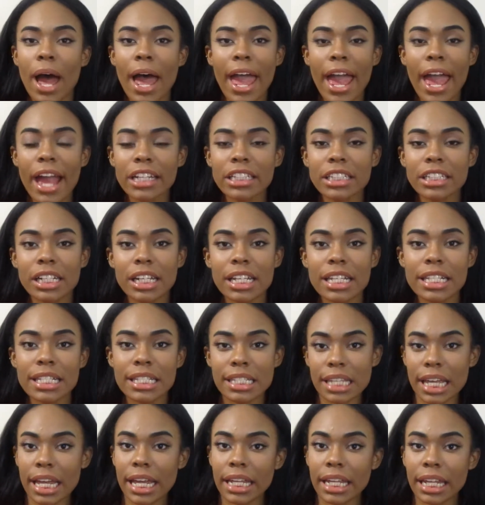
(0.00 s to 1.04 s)
I actually
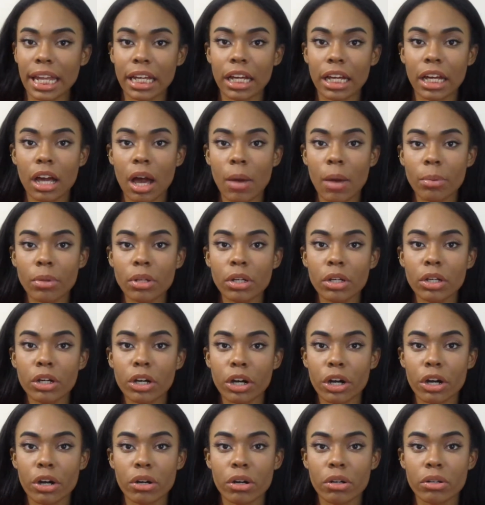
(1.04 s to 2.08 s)
seen like a couple of
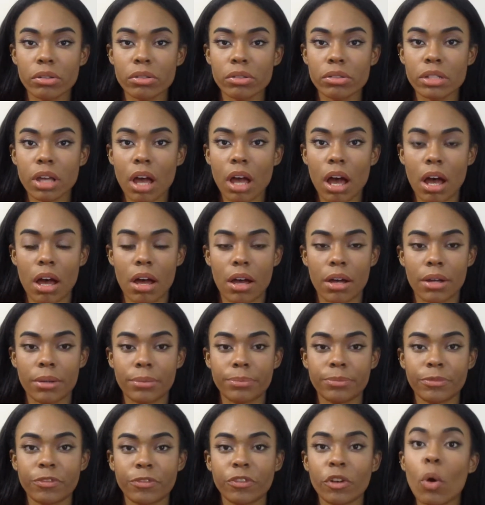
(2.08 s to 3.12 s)
girls
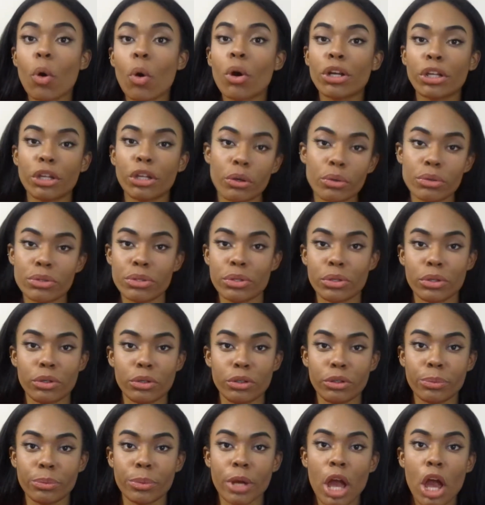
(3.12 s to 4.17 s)
on
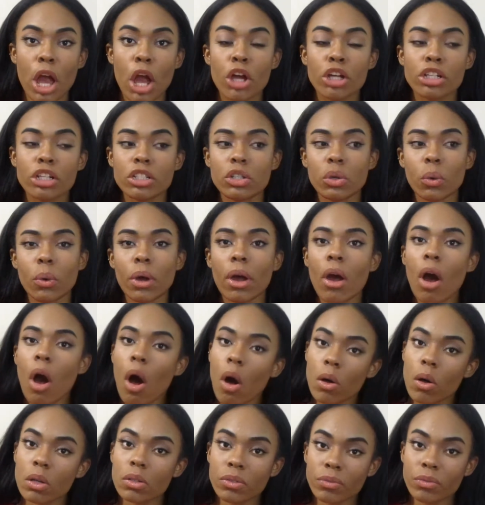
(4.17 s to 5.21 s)
YouTube doing
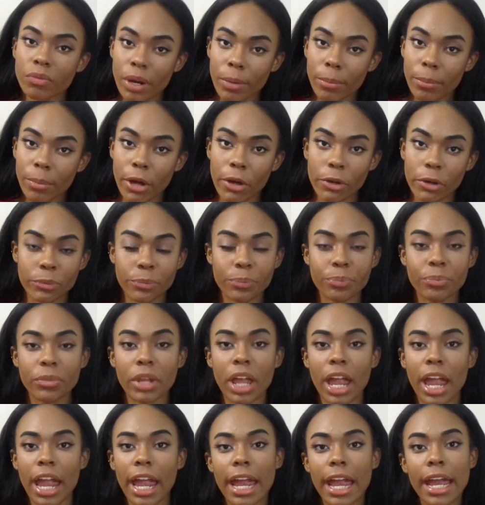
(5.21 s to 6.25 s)
hauls from Rainbow,
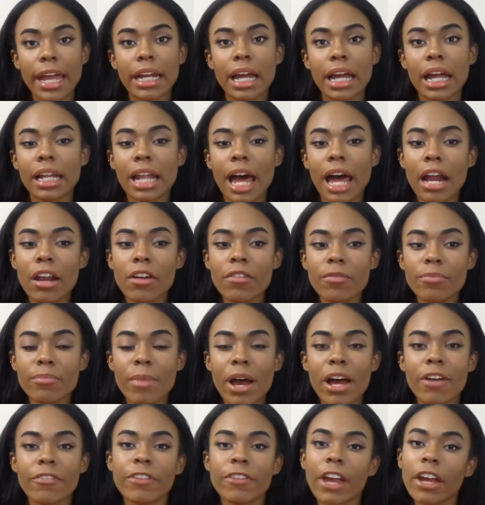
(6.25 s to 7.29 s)
and a lot of
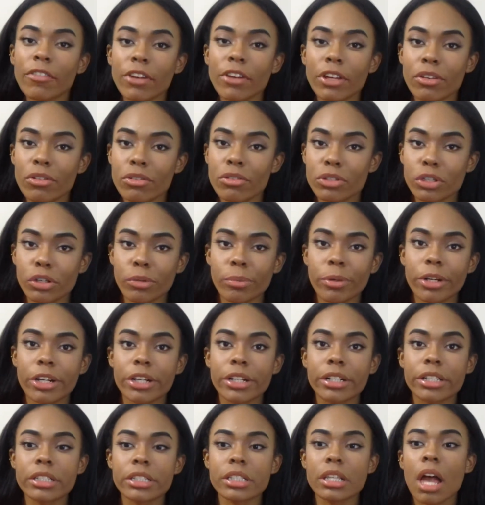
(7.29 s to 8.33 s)
my favorite
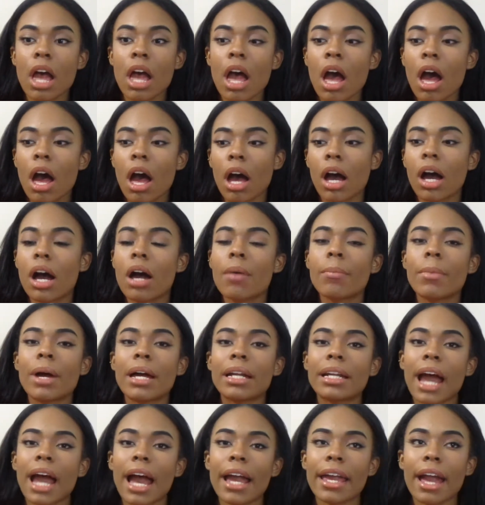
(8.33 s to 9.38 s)
YouTubers,
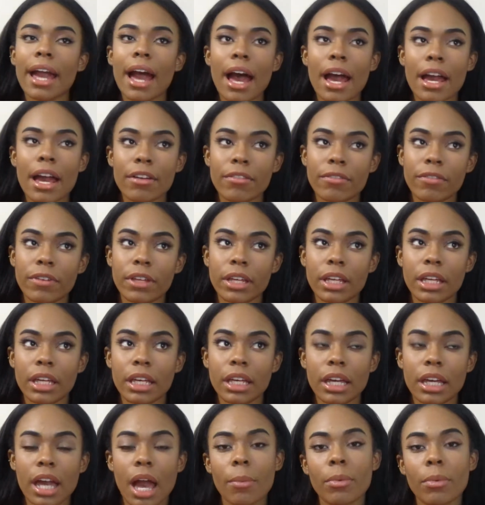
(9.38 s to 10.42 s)
Anaya
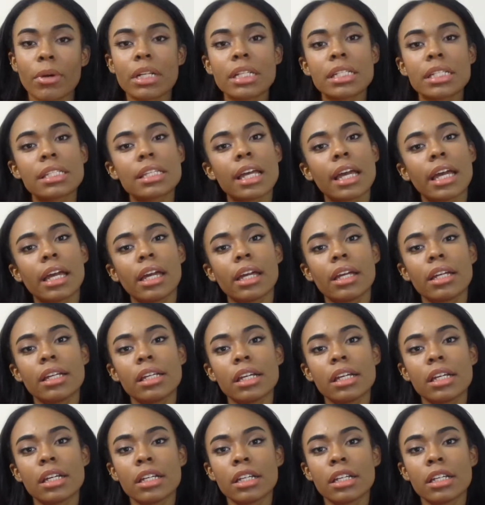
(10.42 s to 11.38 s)
Ivy, I'm gonna say